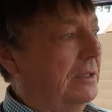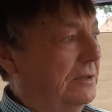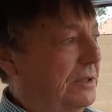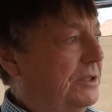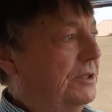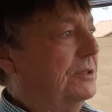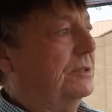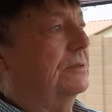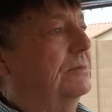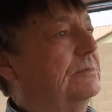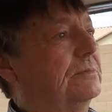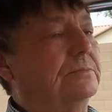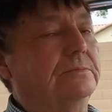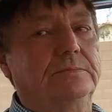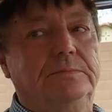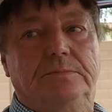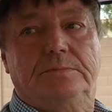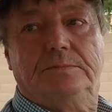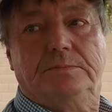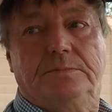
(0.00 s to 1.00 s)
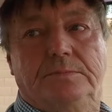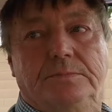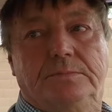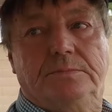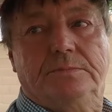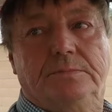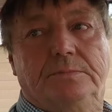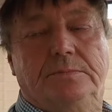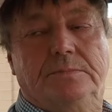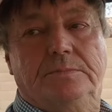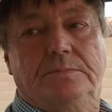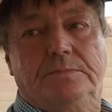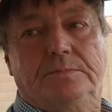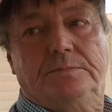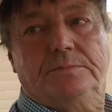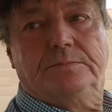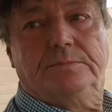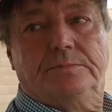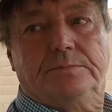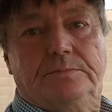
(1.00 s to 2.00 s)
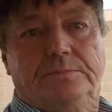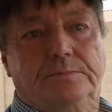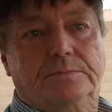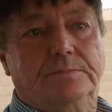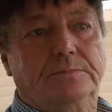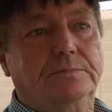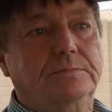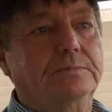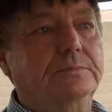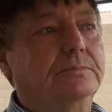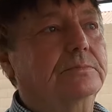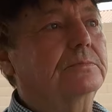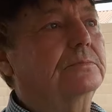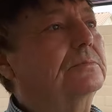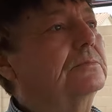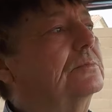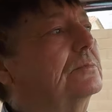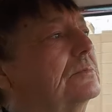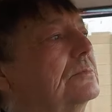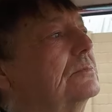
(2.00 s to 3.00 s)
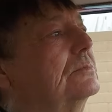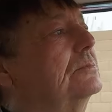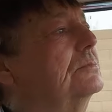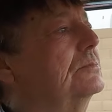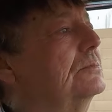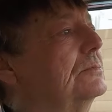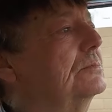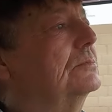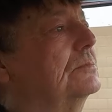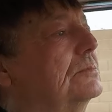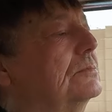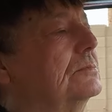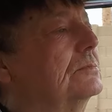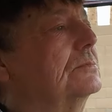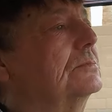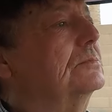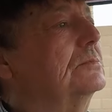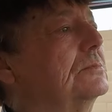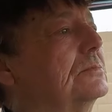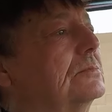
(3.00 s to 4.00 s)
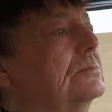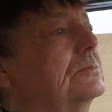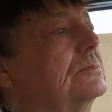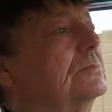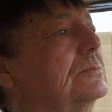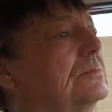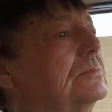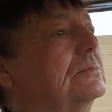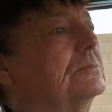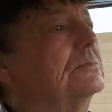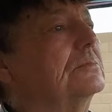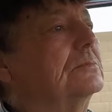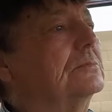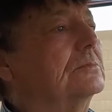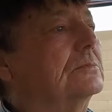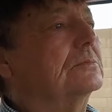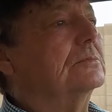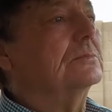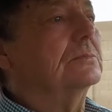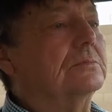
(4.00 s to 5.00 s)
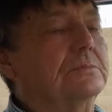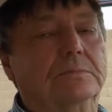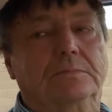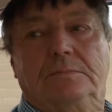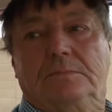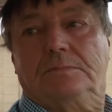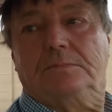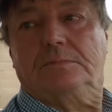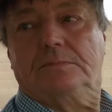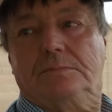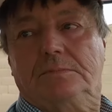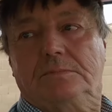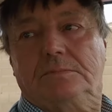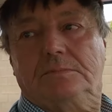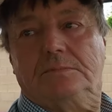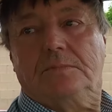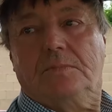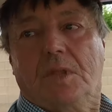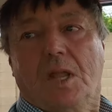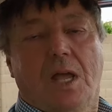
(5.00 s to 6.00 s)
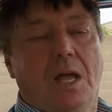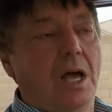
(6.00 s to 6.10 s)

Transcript: Now, that's interesting you mentioned that all the other cars with that cool cream color. What was that color again?